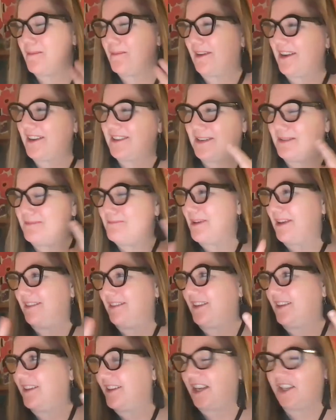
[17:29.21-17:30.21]
but I didn't make
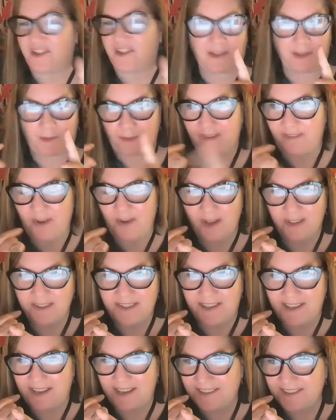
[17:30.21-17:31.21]
the connection that we've all
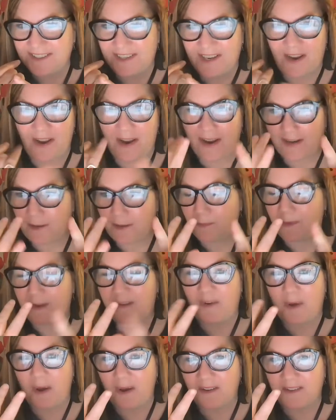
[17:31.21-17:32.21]
done NDI and we've
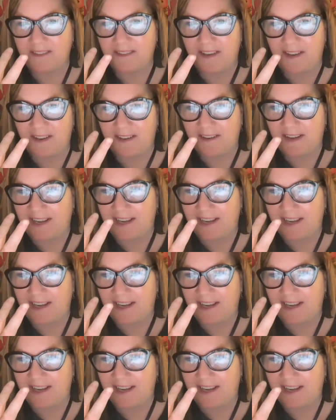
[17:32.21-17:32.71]
all done